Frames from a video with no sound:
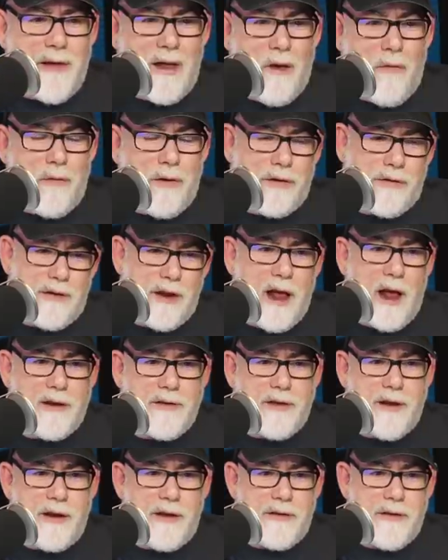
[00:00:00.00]
Obviously, I
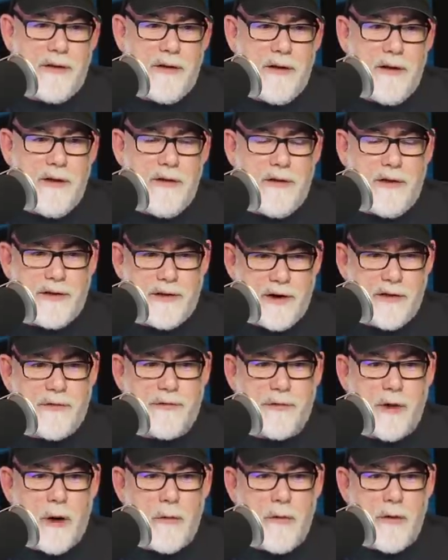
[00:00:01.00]
did the
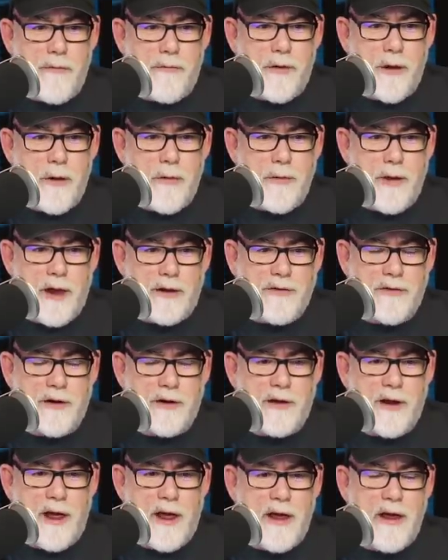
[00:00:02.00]
distro review
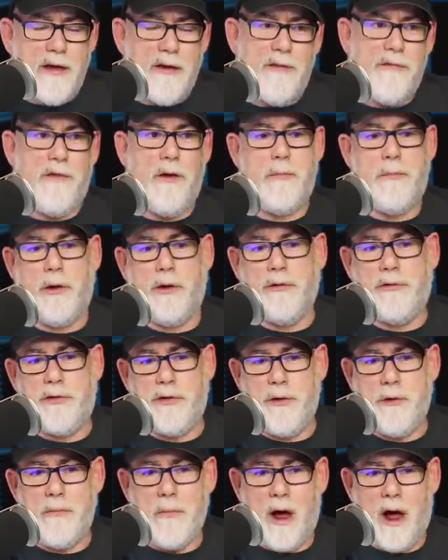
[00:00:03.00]
yesterday of
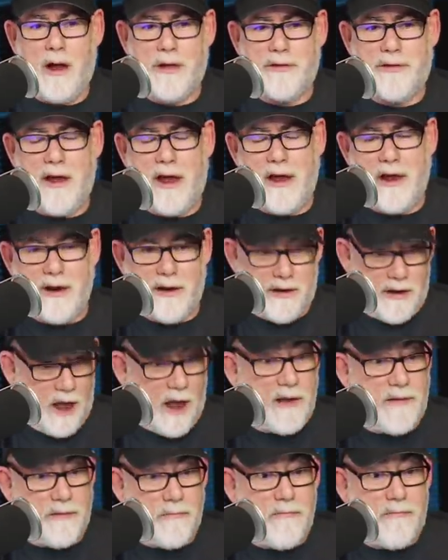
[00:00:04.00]
Ubuntu Mate,
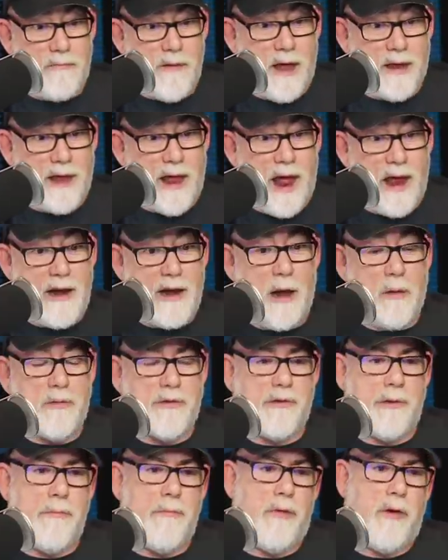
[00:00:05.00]
and again, I
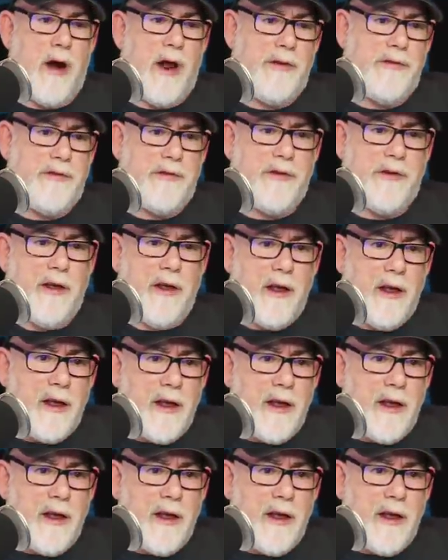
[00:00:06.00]
was impressed.